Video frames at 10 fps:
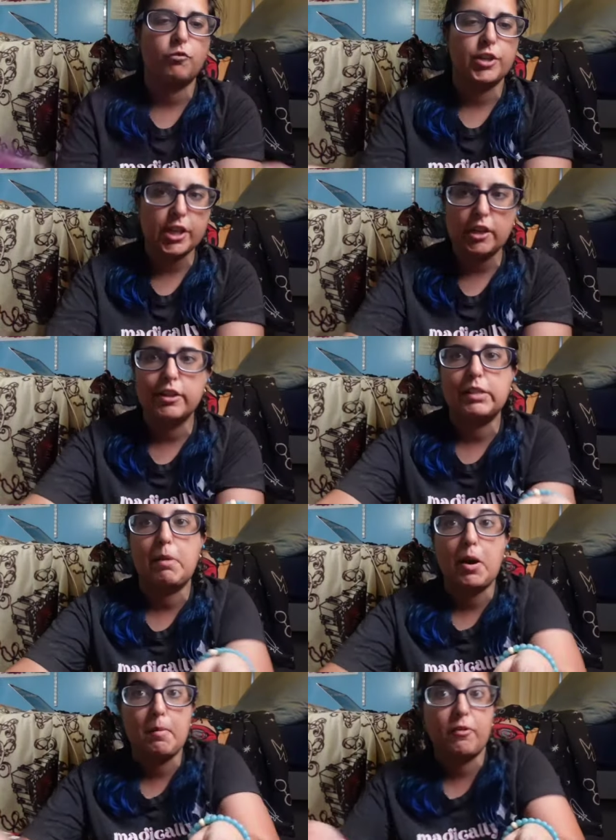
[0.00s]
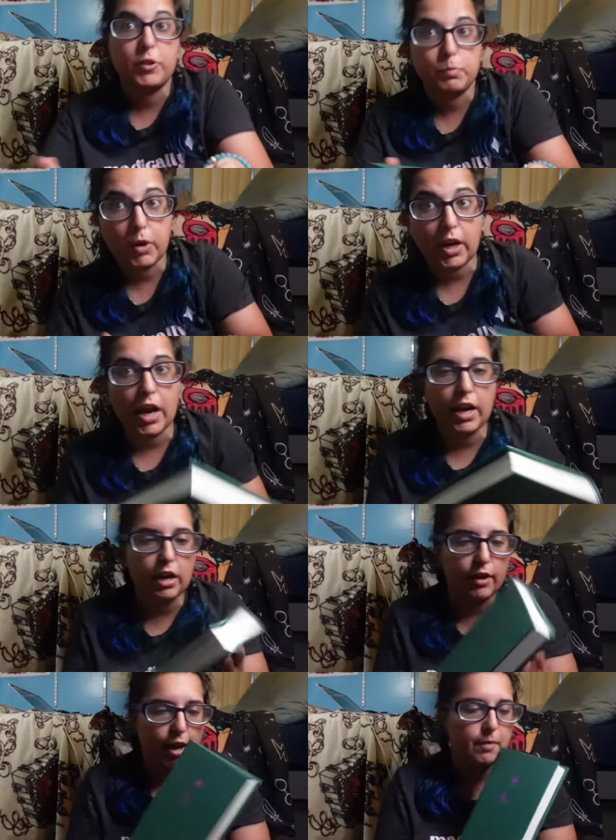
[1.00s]
a ridiculous amount of number of his book at A
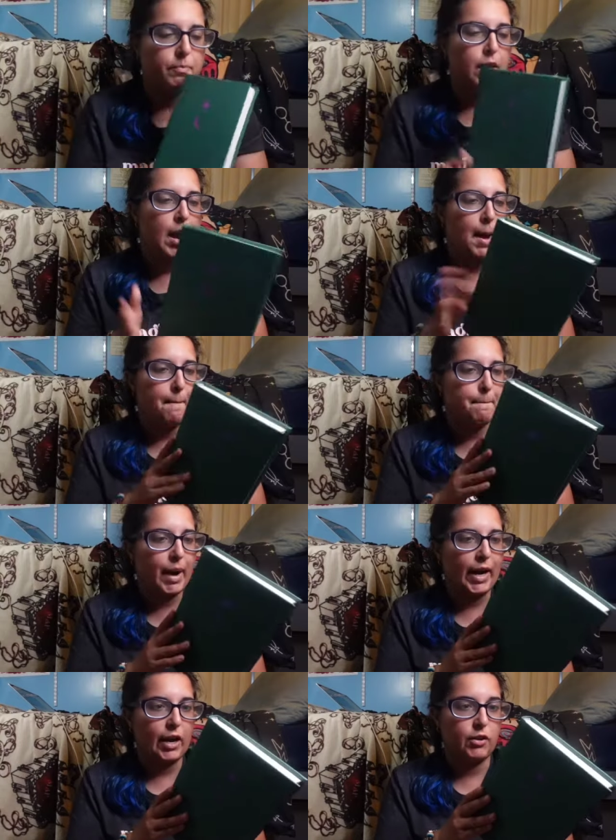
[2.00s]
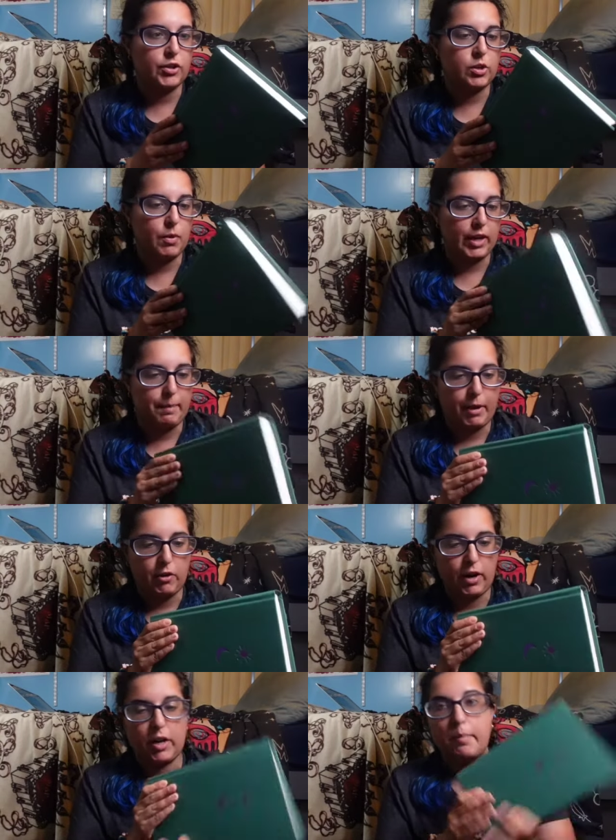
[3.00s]
L A, but I also want to get
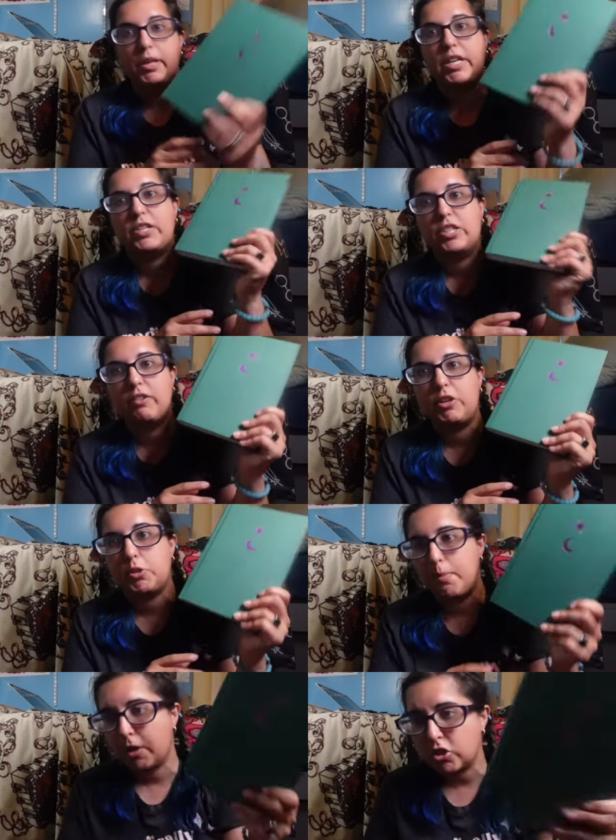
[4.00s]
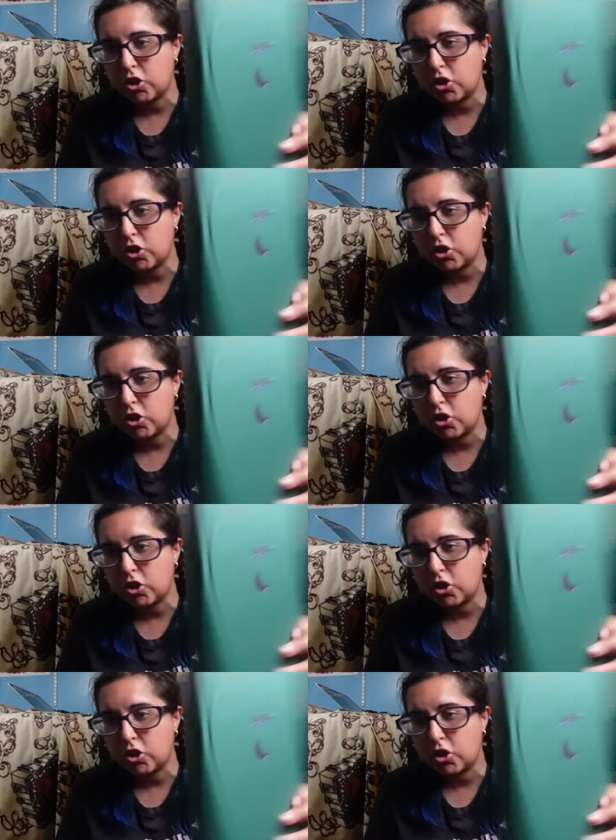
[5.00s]
better at completing series. I'm gonna